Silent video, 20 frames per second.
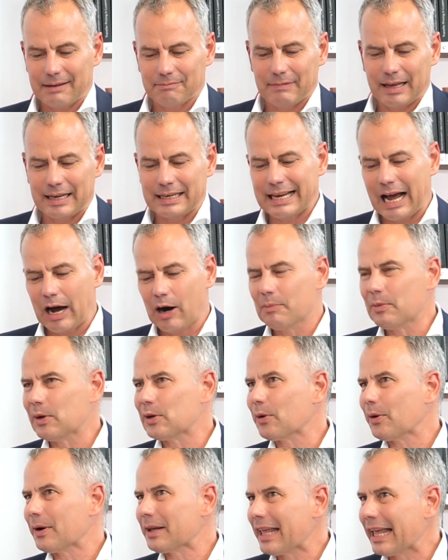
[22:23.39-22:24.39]
endowment
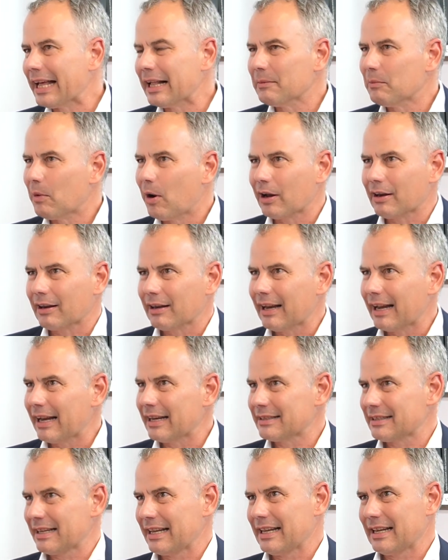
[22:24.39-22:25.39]
or Yale model,
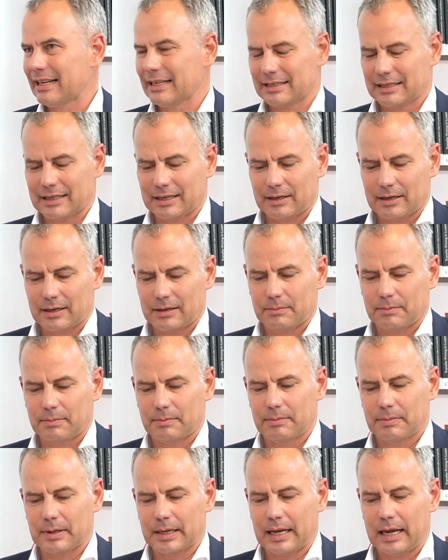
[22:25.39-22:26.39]
as, as it
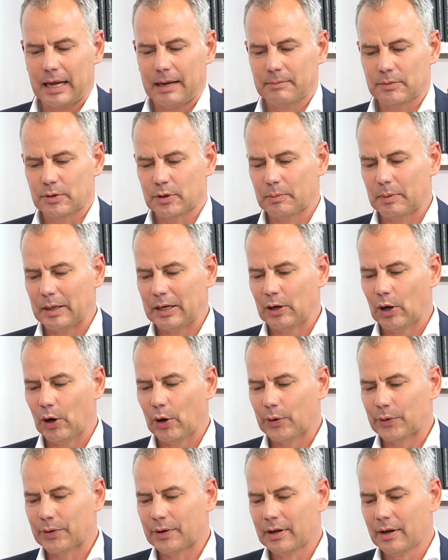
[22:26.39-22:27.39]
became to be
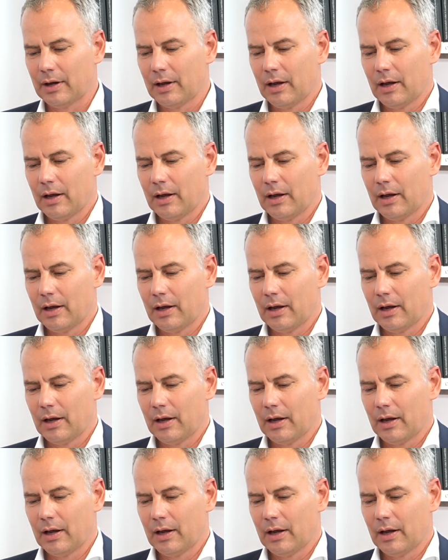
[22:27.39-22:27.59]
known,